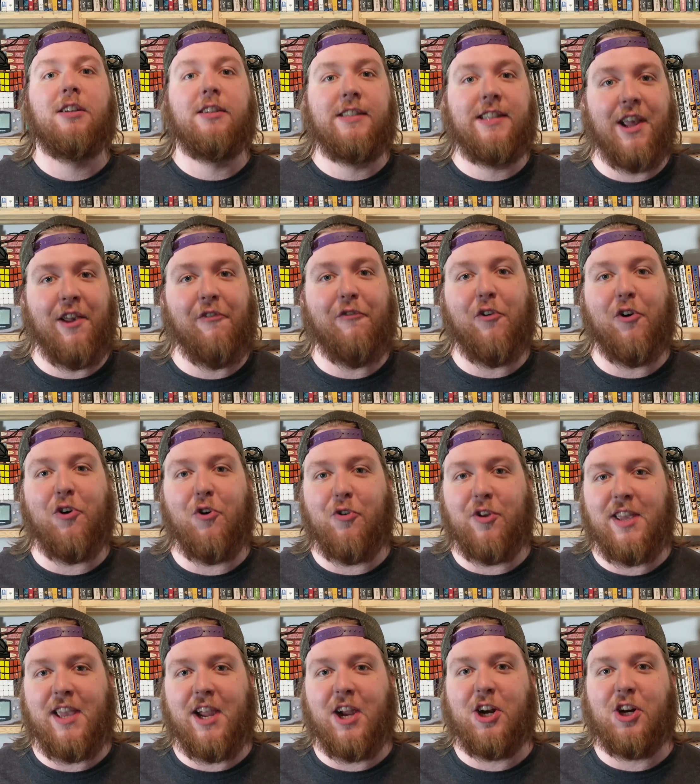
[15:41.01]

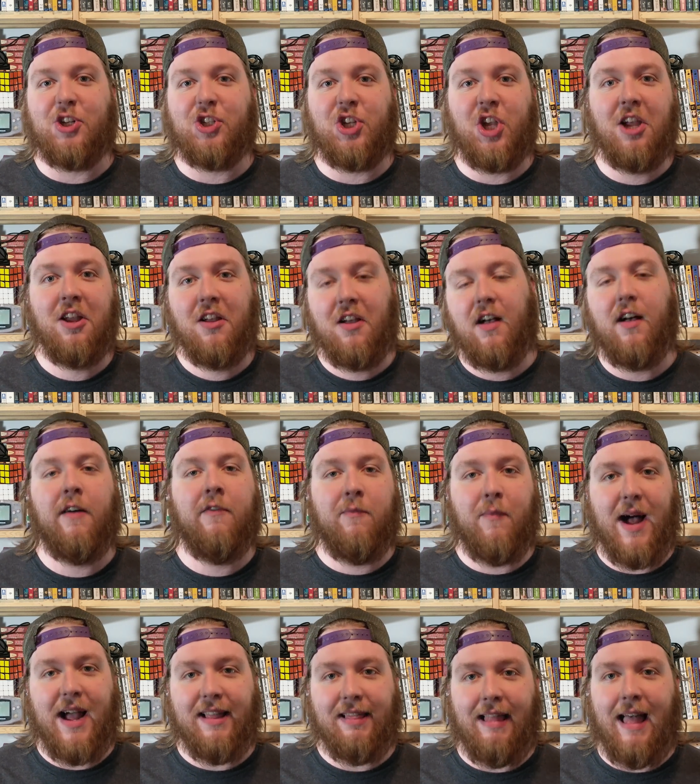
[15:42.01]
difficult years of
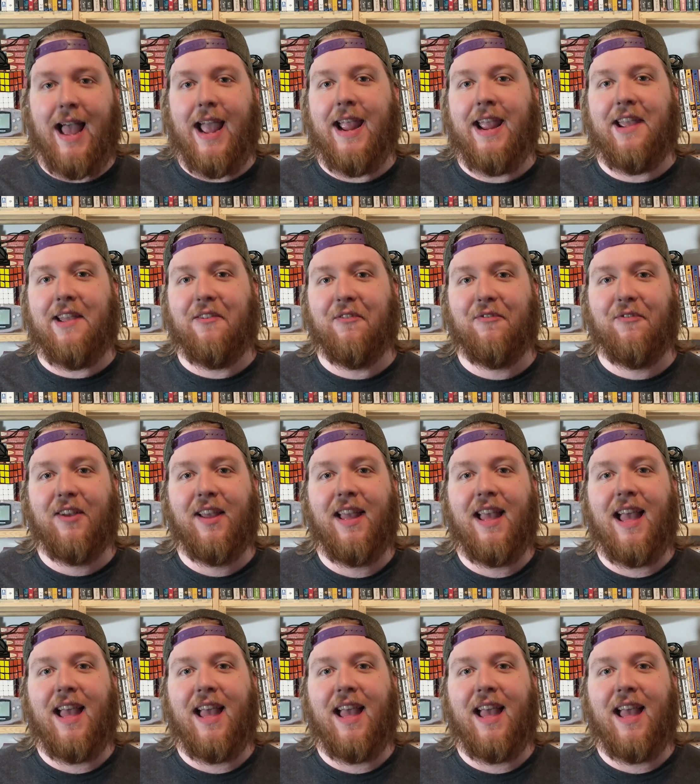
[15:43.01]
my life.